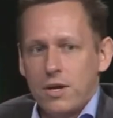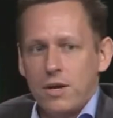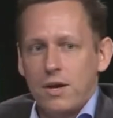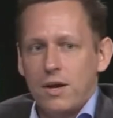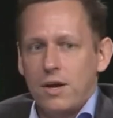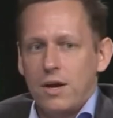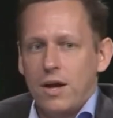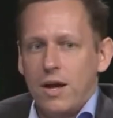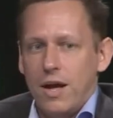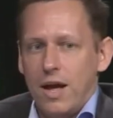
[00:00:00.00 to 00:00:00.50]
Mm
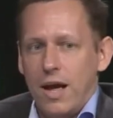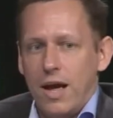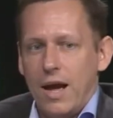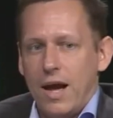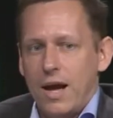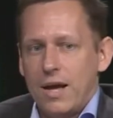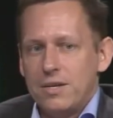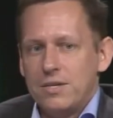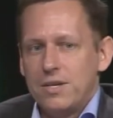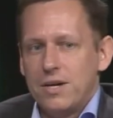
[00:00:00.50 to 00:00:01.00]

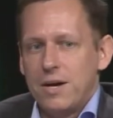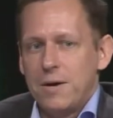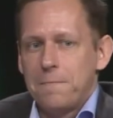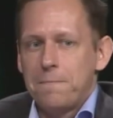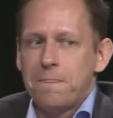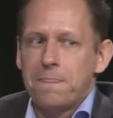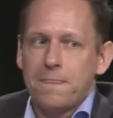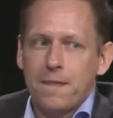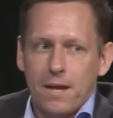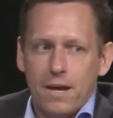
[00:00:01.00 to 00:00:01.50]
-hmm. And,
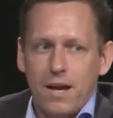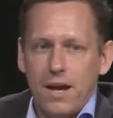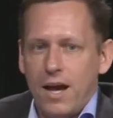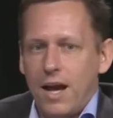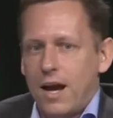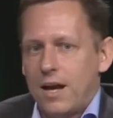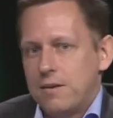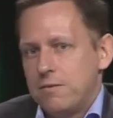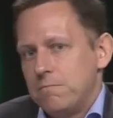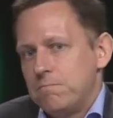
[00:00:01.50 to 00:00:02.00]
um,
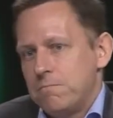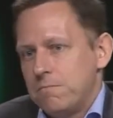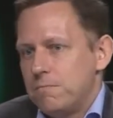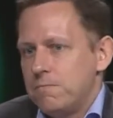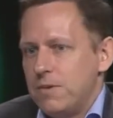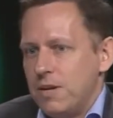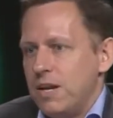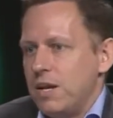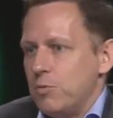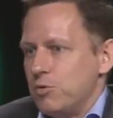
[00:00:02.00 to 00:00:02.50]
and
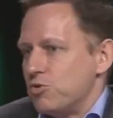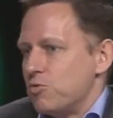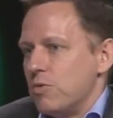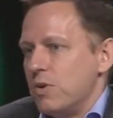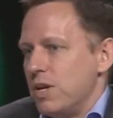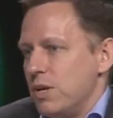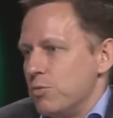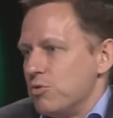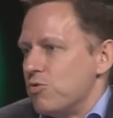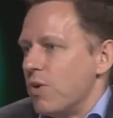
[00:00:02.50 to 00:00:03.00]
he, was,
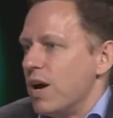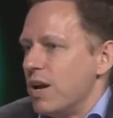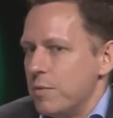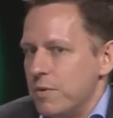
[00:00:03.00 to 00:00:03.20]
he was right.